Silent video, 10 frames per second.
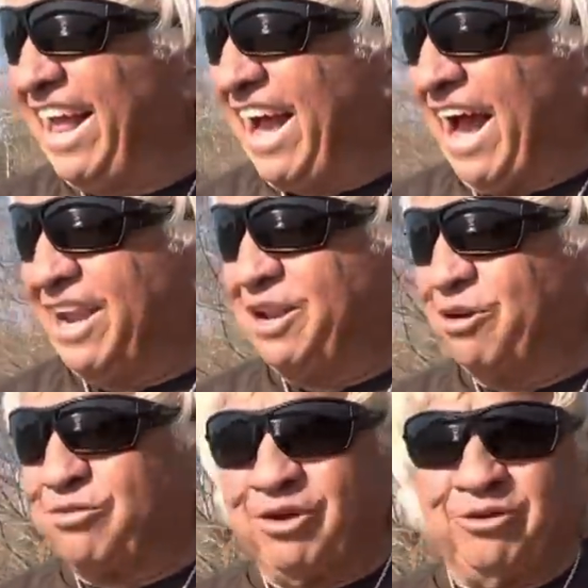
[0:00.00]
I didn't know
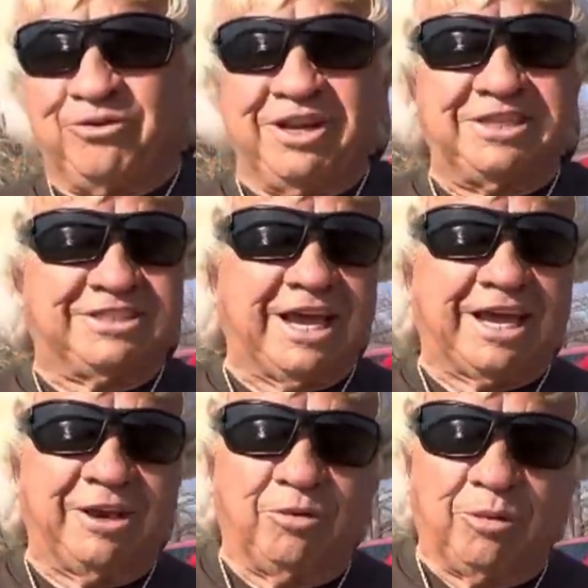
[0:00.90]
who finished
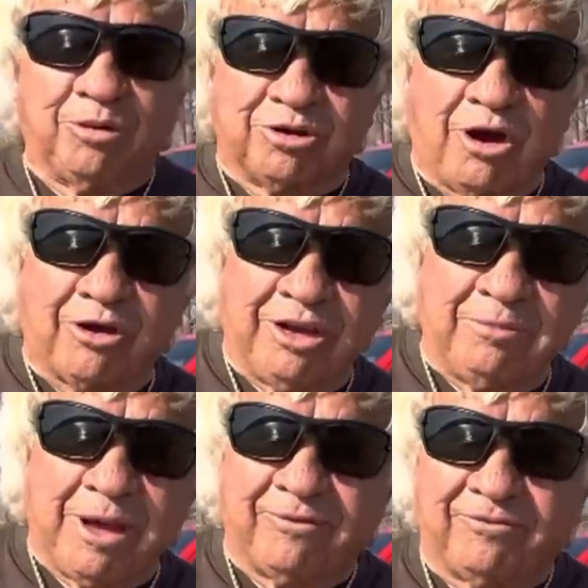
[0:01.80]
second. We were talking
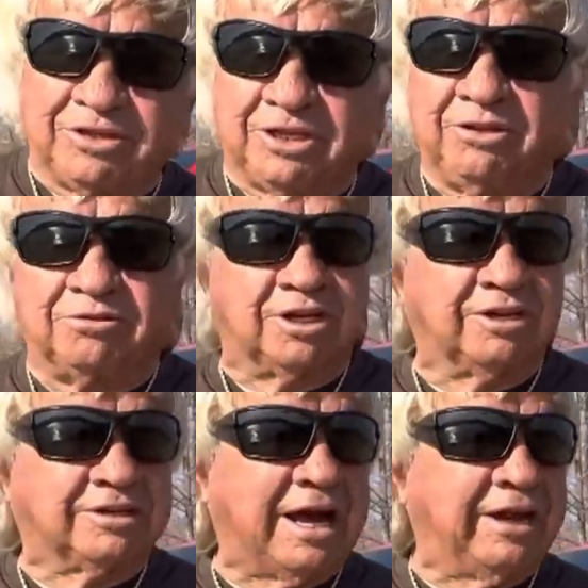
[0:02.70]
about fishing those
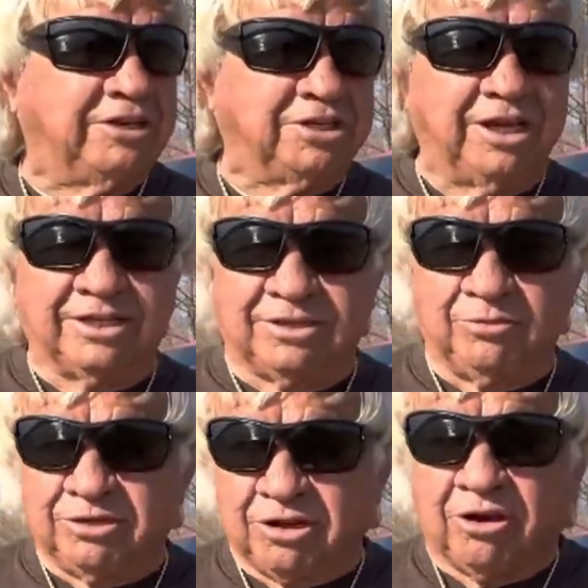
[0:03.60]
little tiny jigs, and
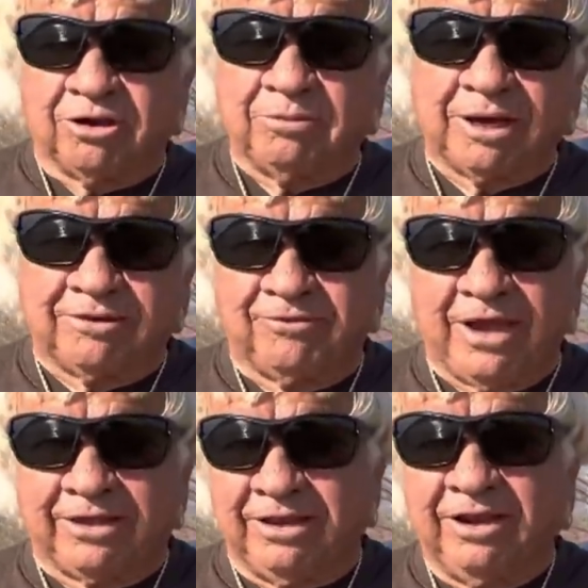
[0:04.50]
we were talking about the
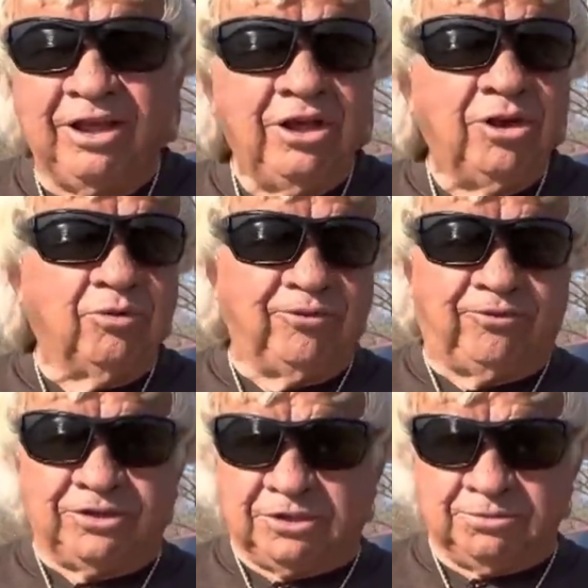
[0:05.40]
fact that we
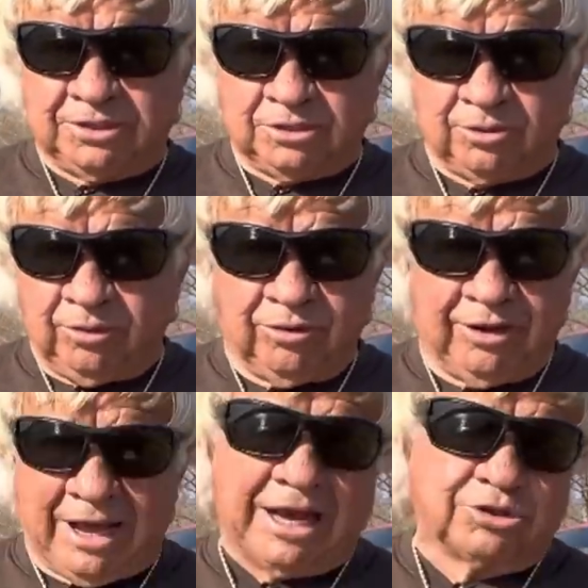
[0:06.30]
fished them since we were in
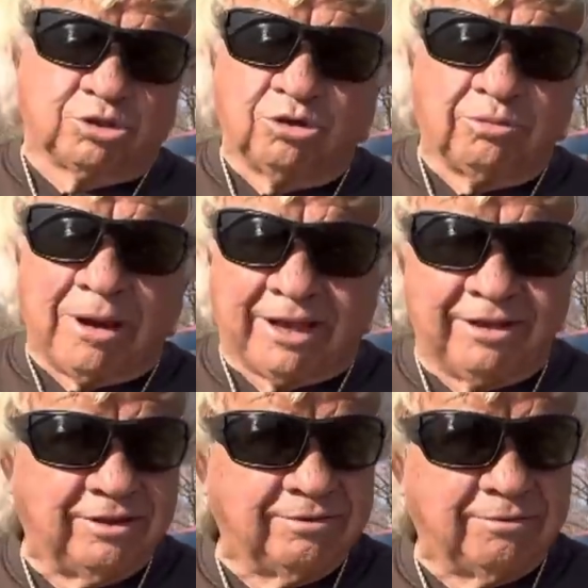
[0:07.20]
high school back
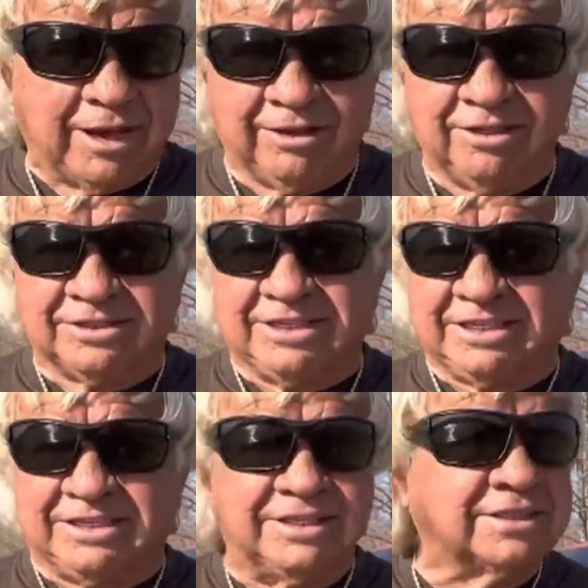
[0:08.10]
in the back in the
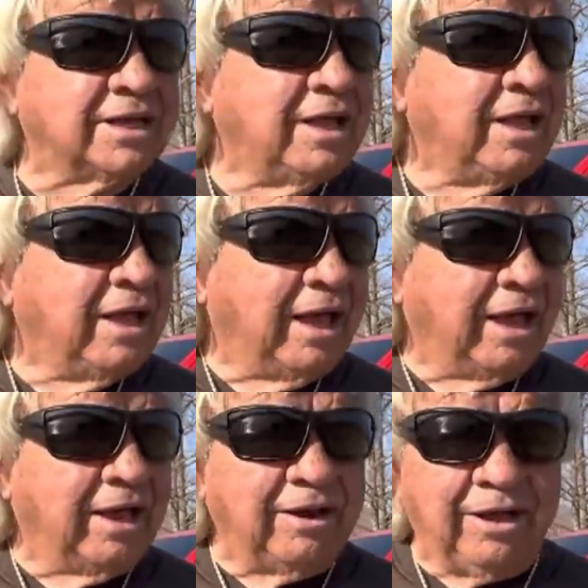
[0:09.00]
sixties
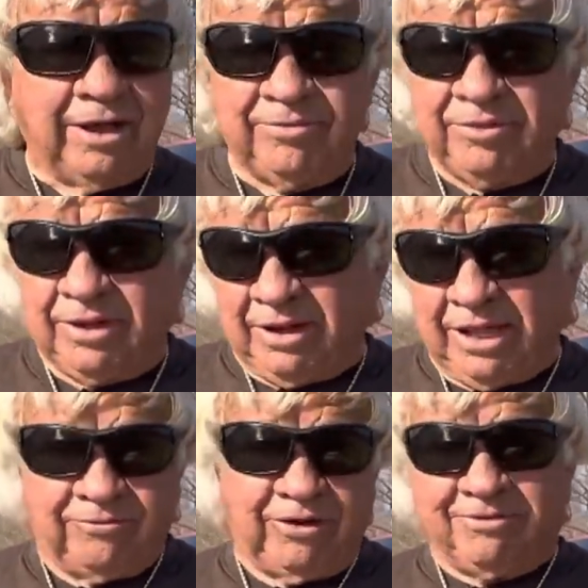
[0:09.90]
and uh, in
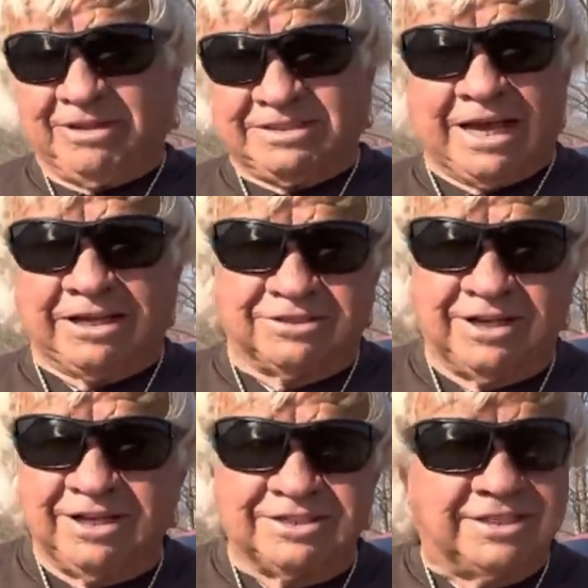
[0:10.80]
late fifties
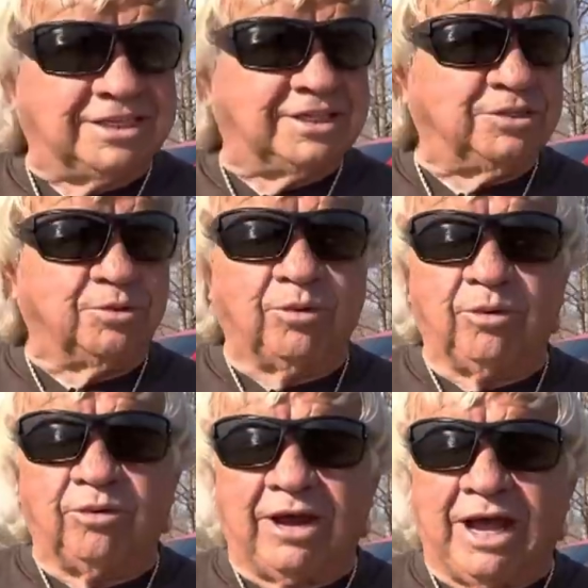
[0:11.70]
actually, and sixties when we
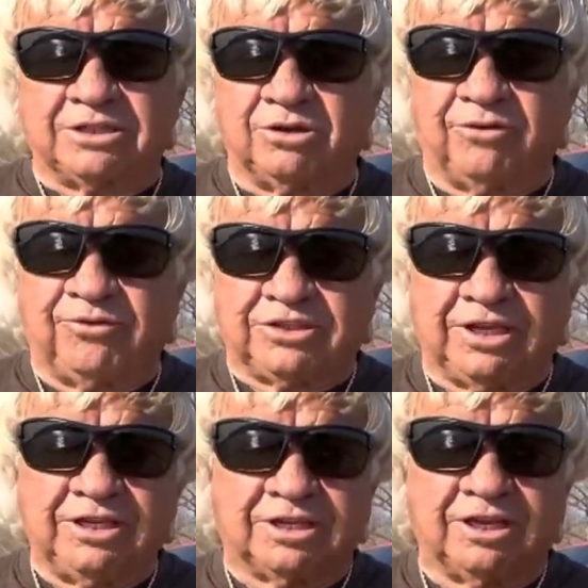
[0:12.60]
were in high school
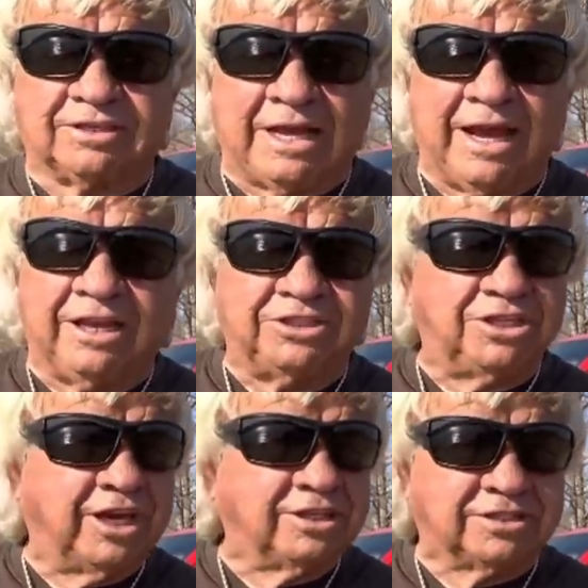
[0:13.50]
fishing these little tiny
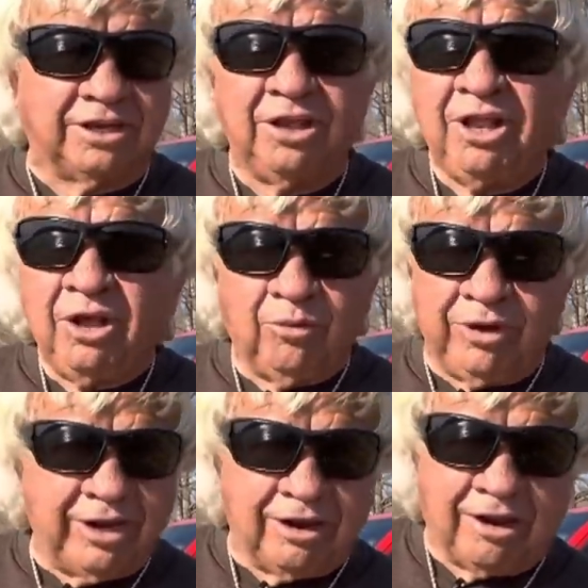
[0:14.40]
jigs, and we
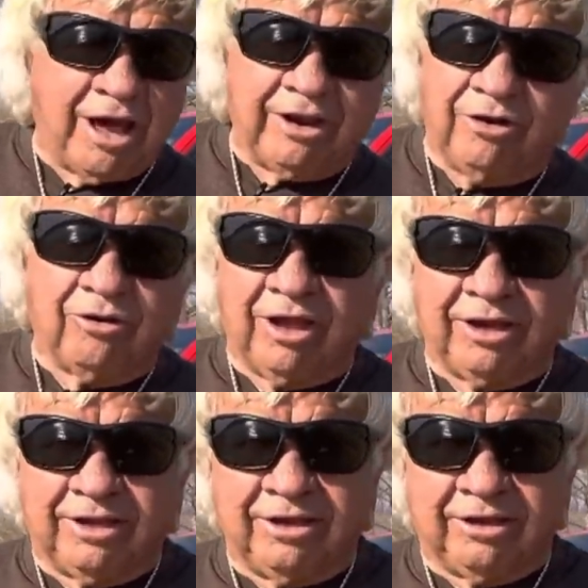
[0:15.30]
did a lot here on
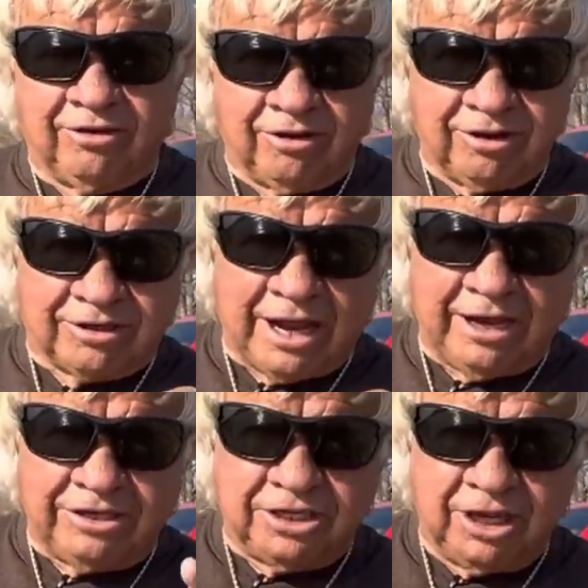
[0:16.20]
Lake Tenkiller, a little
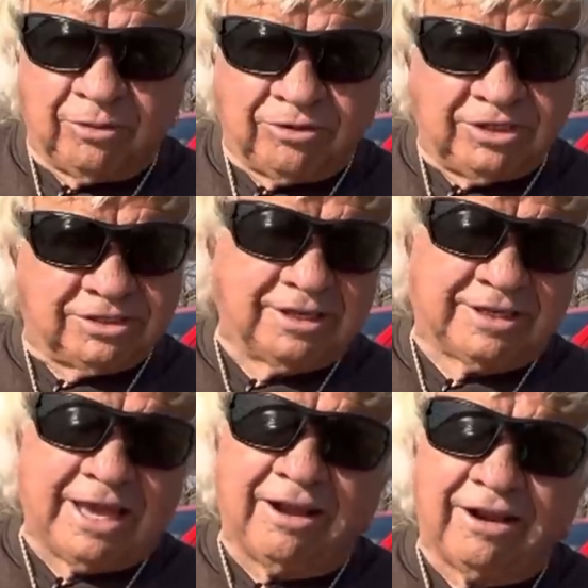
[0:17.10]
tiny jig with just the
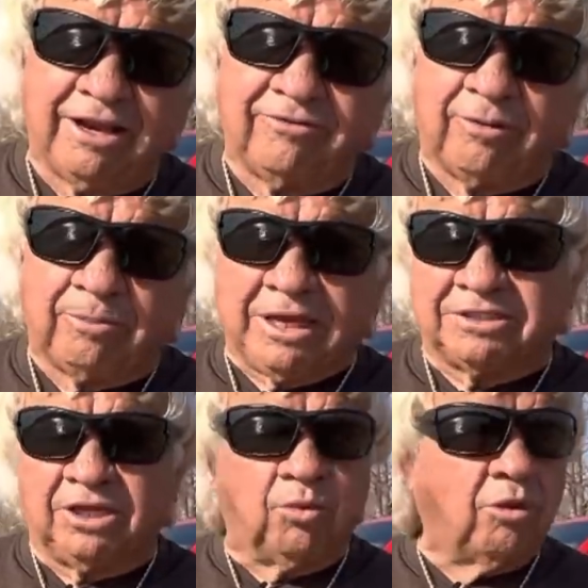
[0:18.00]
tail end of a
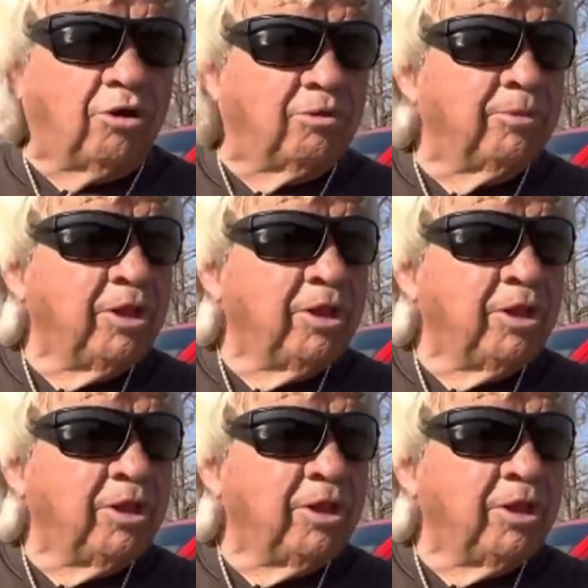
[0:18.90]
plastic worm.